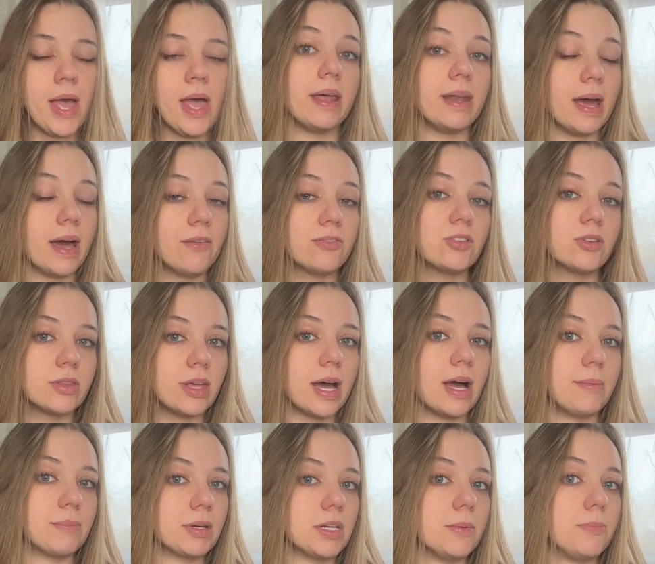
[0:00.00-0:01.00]
And after that,
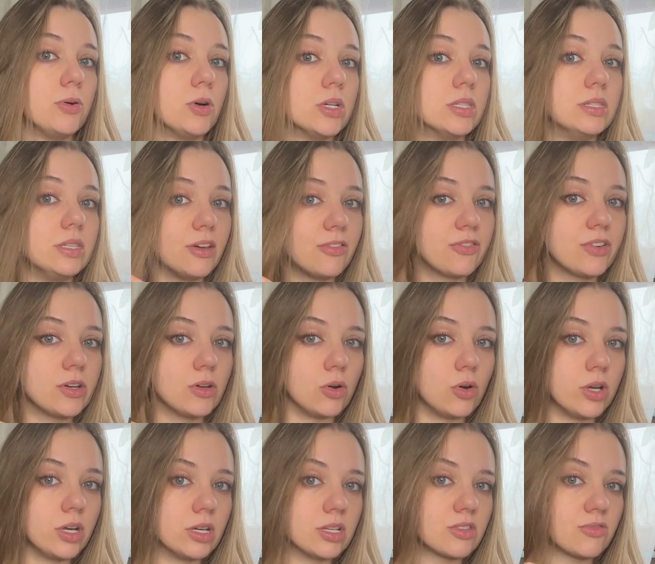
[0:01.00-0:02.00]
I'm going to put different
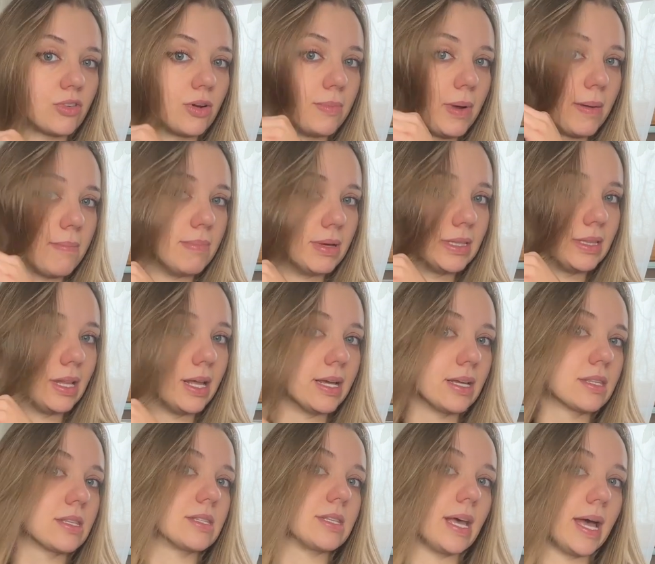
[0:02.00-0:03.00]
oils from my
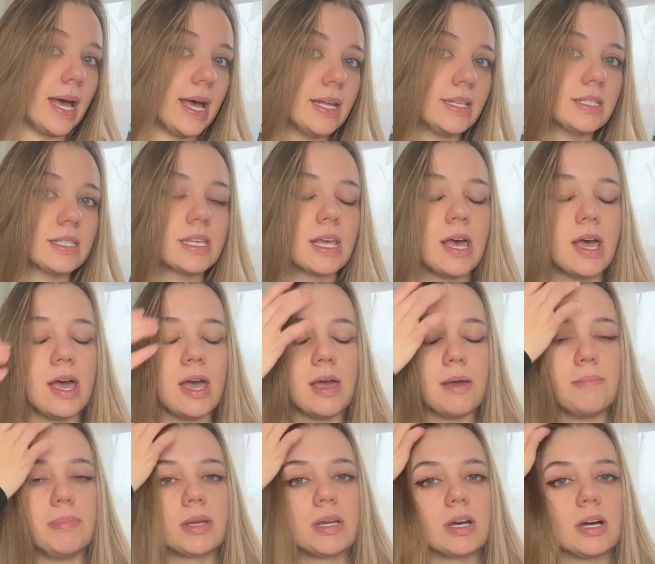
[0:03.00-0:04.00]
mid-lengths to ends,
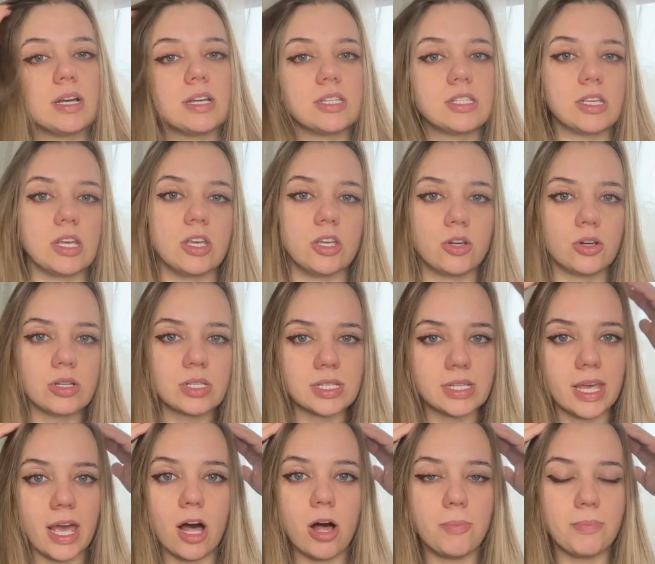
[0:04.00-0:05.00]
because your
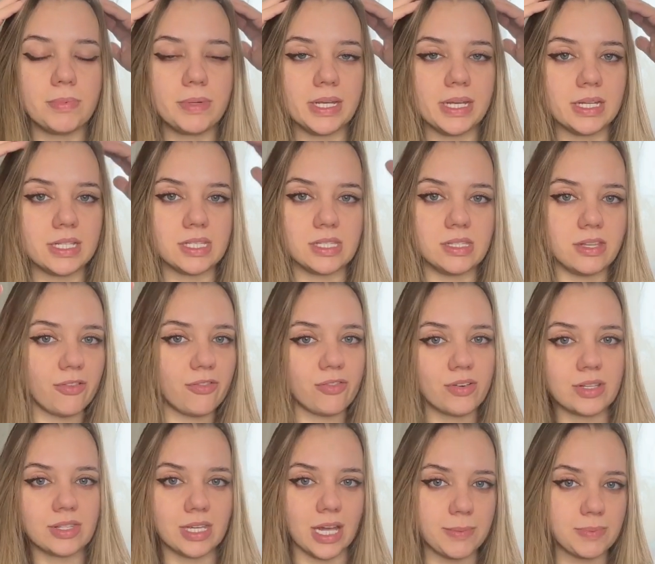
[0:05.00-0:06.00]
scalp needs
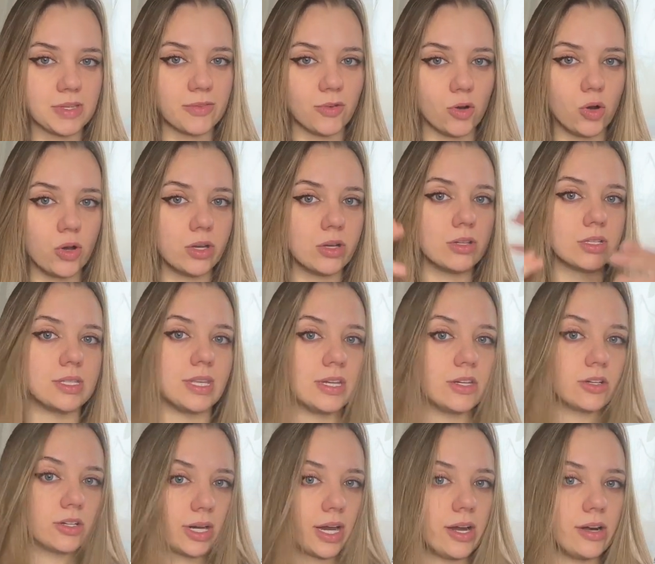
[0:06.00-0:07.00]
different types of oils than
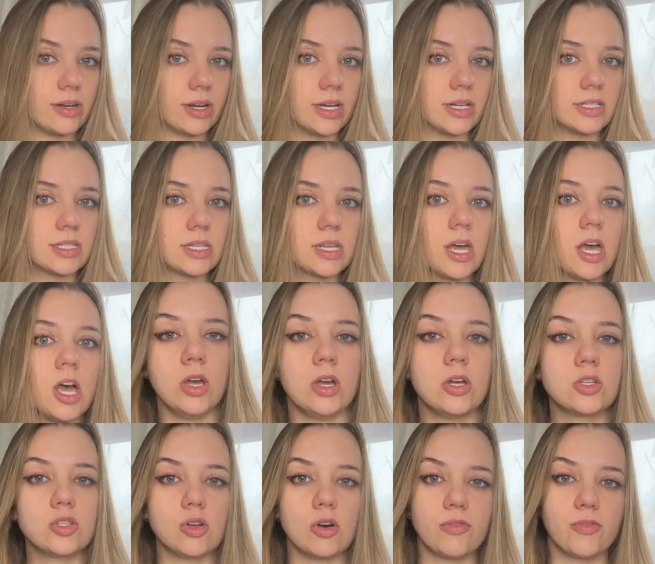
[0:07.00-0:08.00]
your hair does.
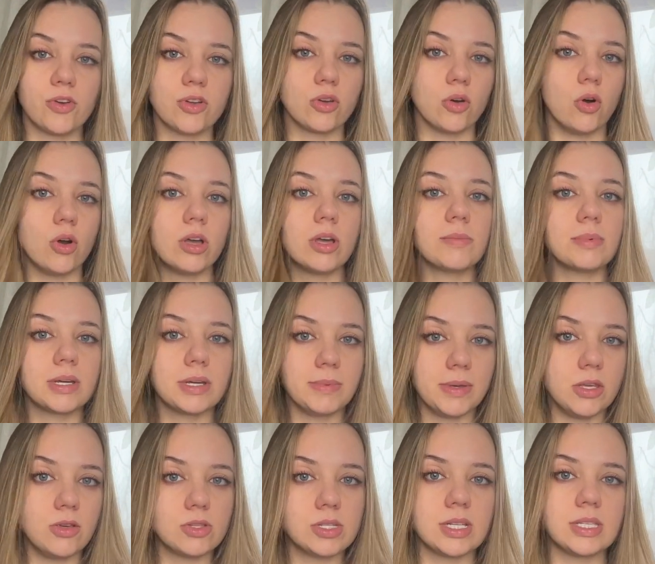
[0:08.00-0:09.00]
So for the oil I'm going to be
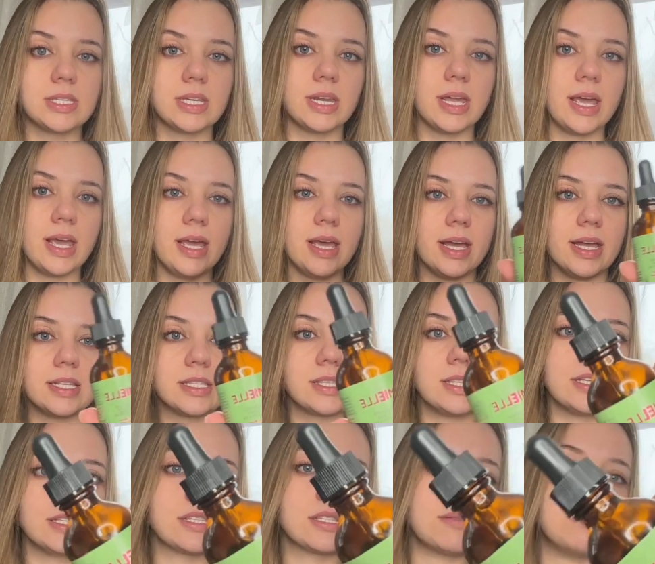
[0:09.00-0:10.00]
using today, it's
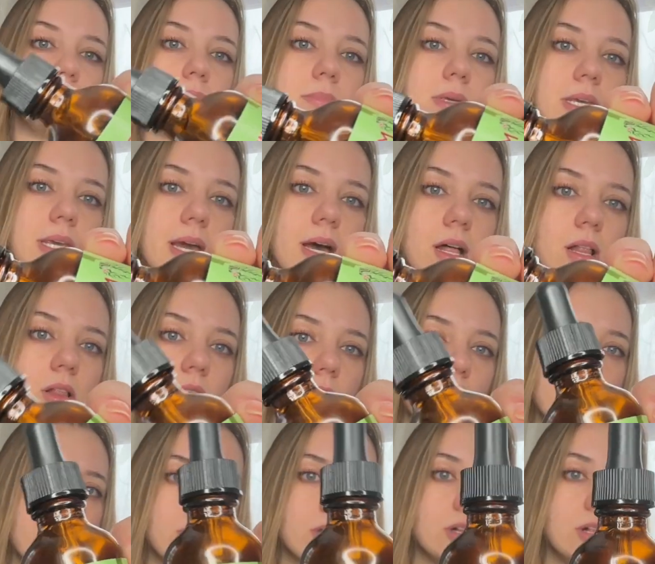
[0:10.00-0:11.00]
this miel
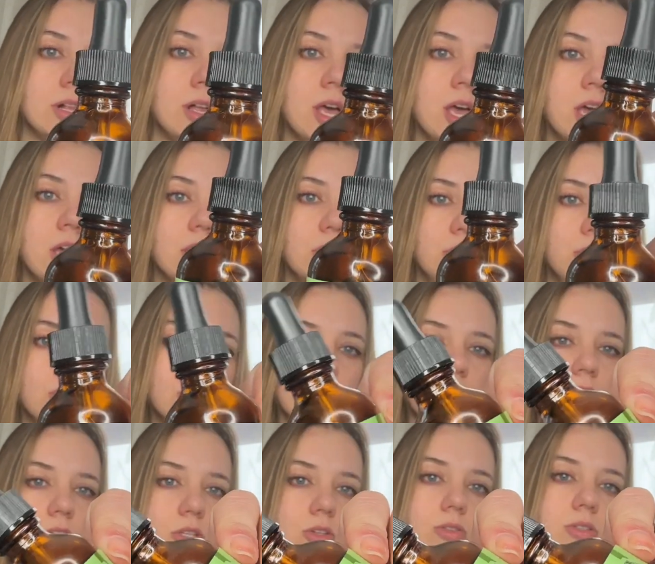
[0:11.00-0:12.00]
oil. You
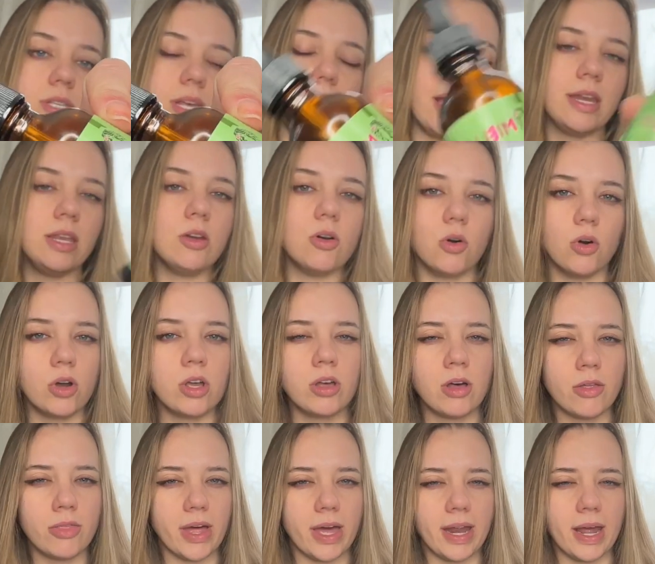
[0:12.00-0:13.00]
can use any oil
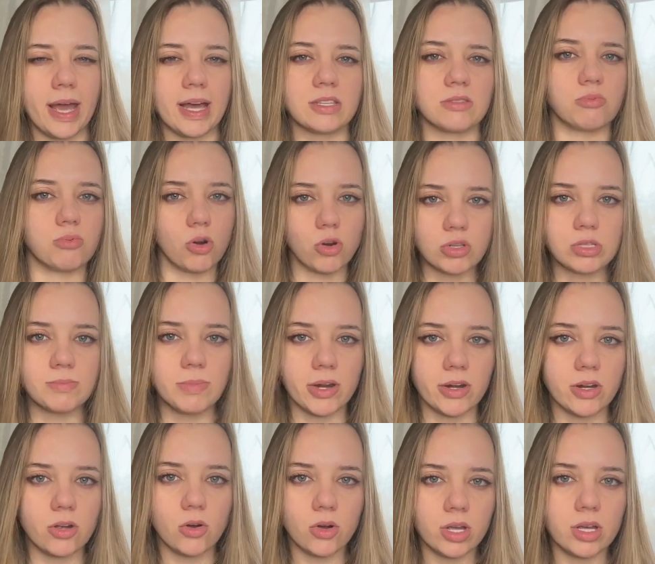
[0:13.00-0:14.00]
that has
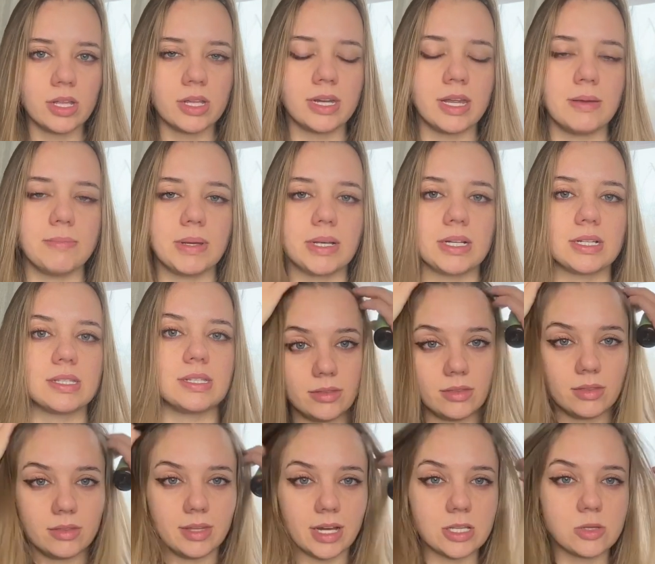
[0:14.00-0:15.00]
rosemary oil in it, because
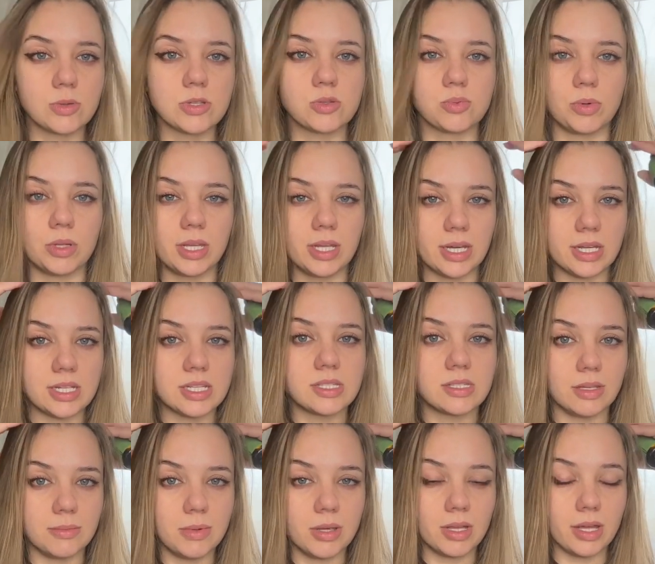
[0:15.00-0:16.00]
that's what's really going to
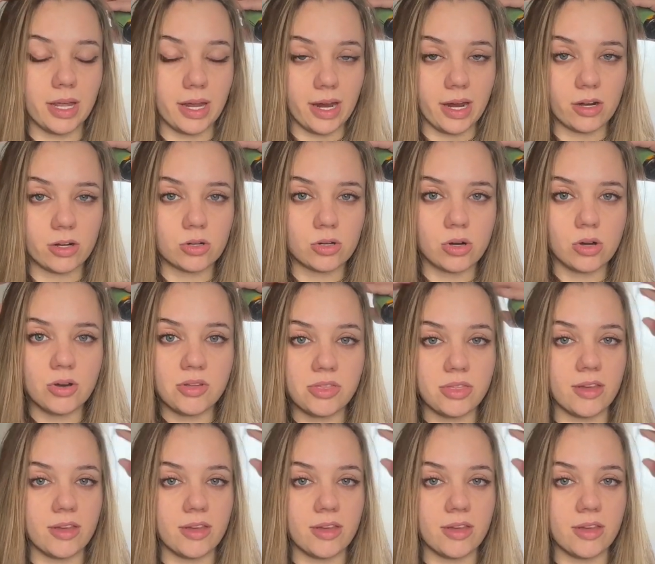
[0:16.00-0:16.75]
stimulate hair growth.